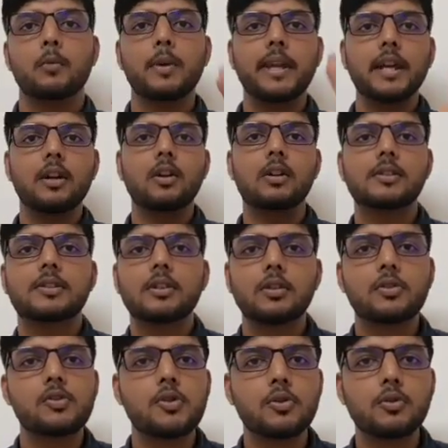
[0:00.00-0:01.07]
We can
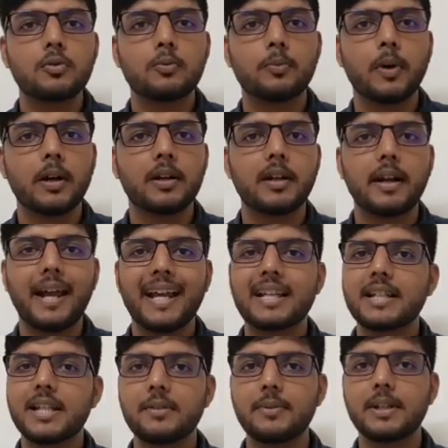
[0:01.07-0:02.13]
also do one
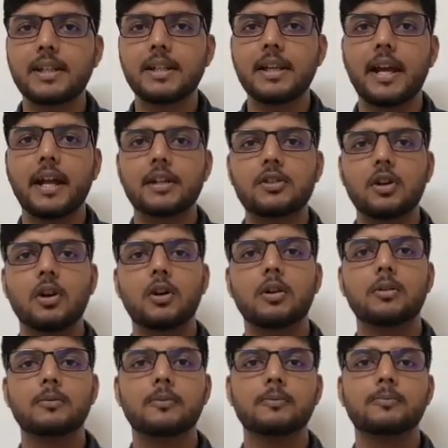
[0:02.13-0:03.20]
activity at
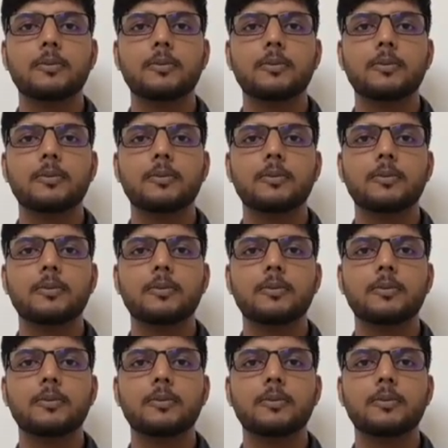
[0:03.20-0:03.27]
home.